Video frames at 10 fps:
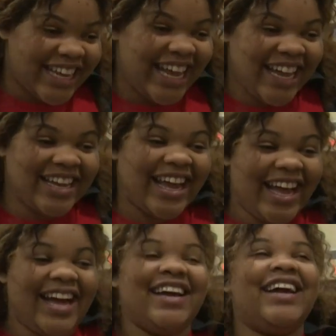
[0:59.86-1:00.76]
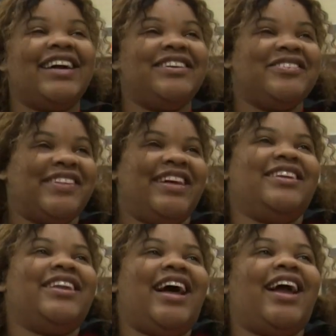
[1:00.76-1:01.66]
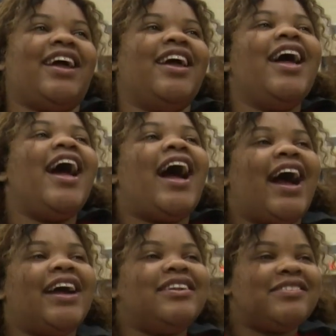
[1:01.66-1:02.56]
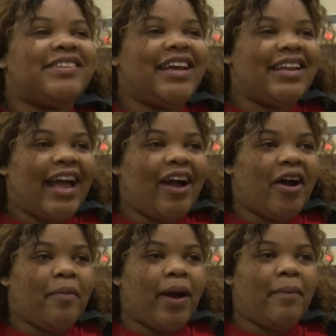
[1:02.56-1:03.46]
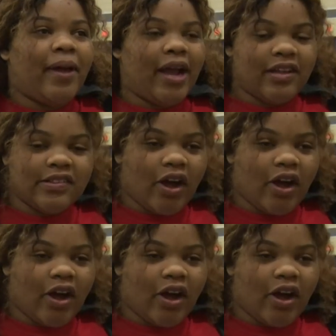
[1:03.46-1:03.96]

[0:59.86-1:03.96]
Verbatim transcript: and I understand, like, I understand now how my parents